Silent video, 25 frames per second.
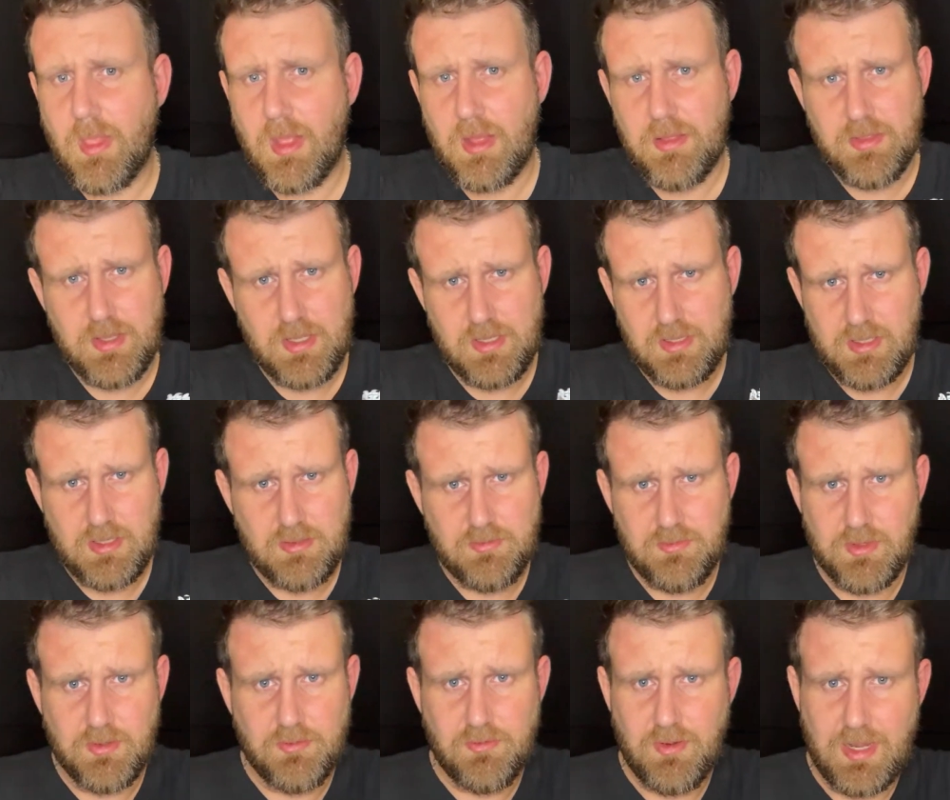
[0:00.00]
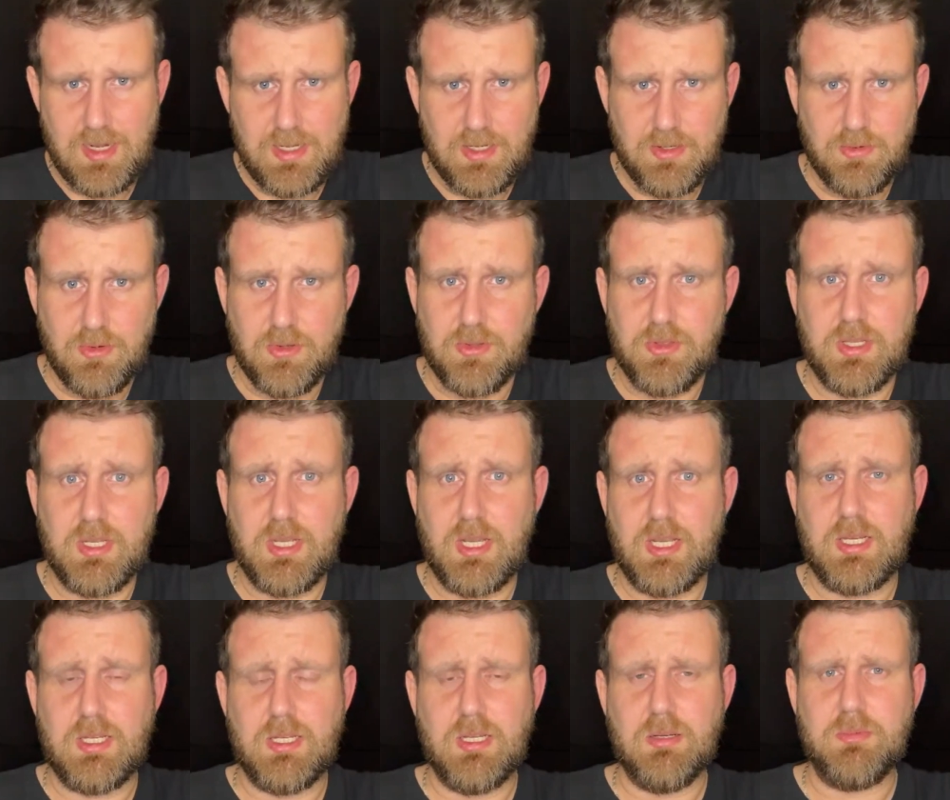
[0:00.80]
then the value on the
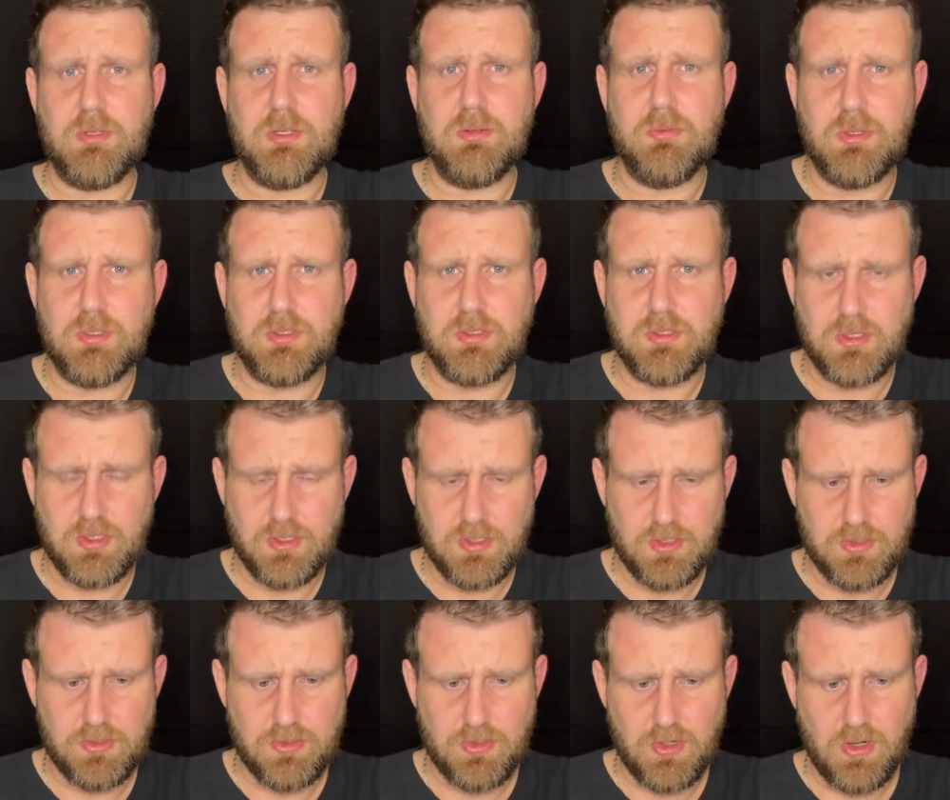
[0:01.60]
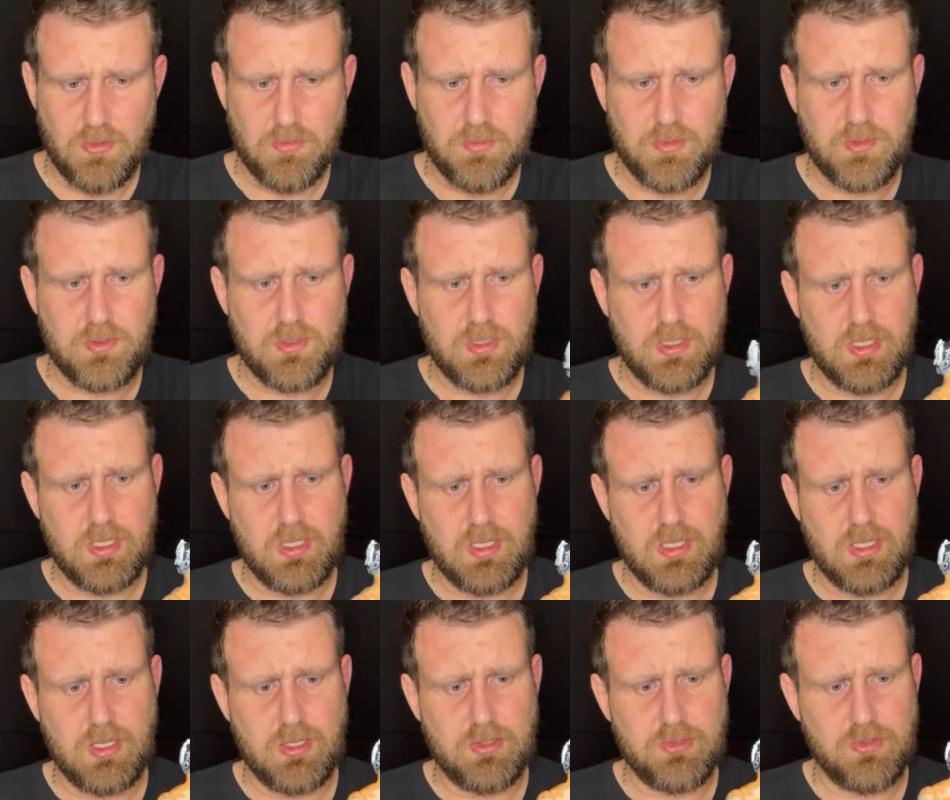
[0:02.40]
AEW one's going to drop
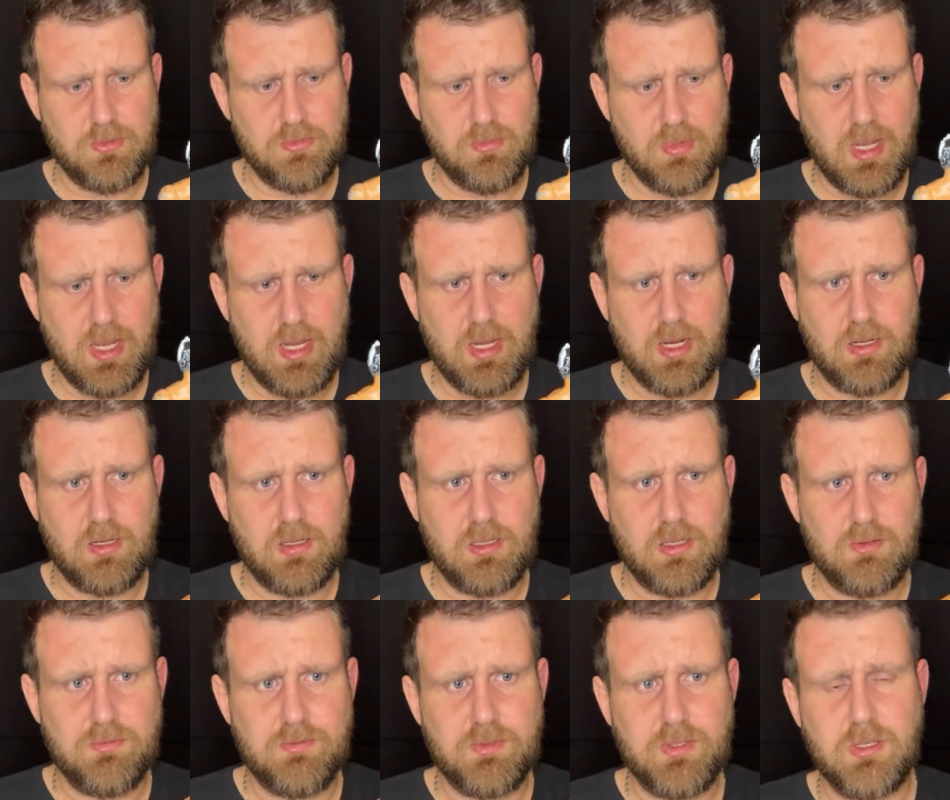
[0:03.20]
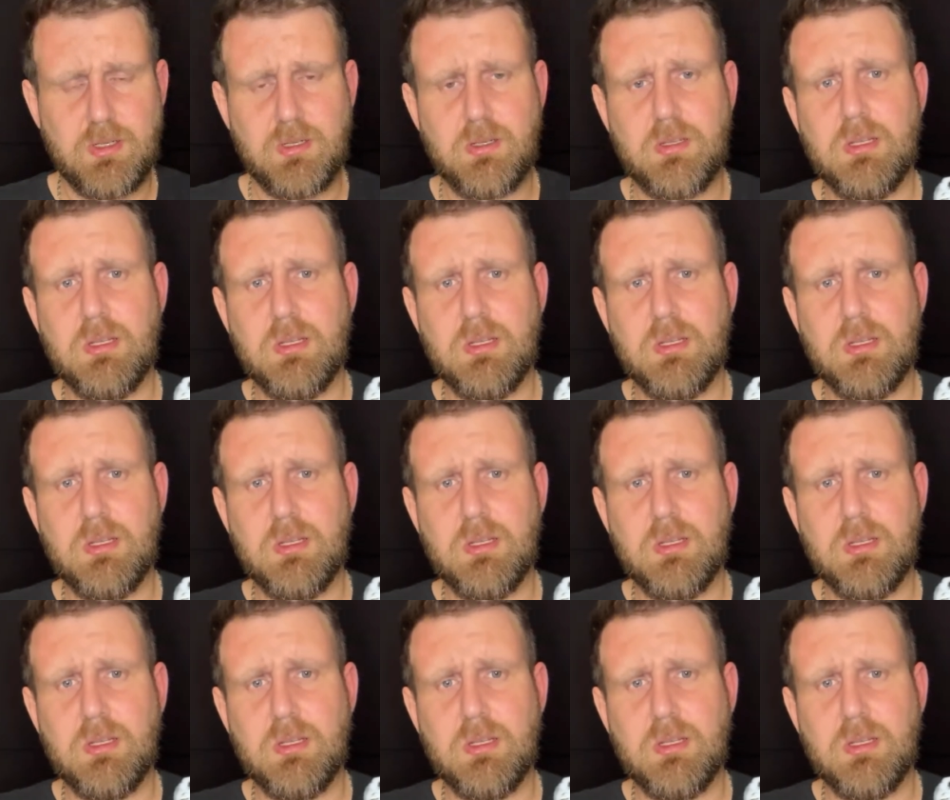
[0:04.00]
dramatically, I think.